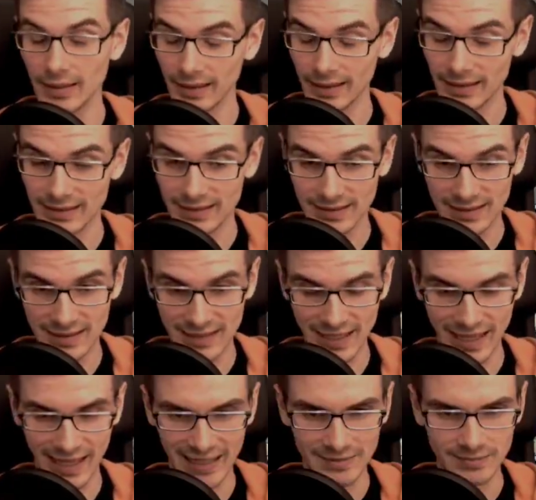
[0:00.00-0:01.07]
like his
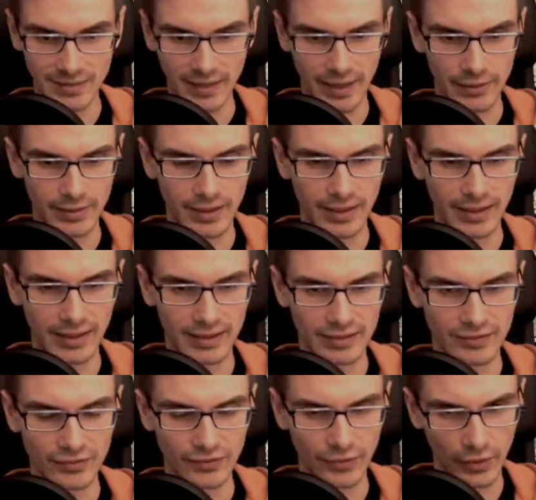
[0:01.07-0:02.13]
design. I really like his
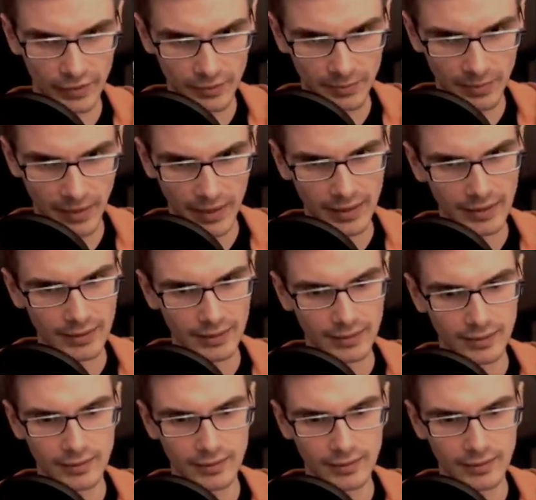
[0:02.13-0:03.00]
voice pack.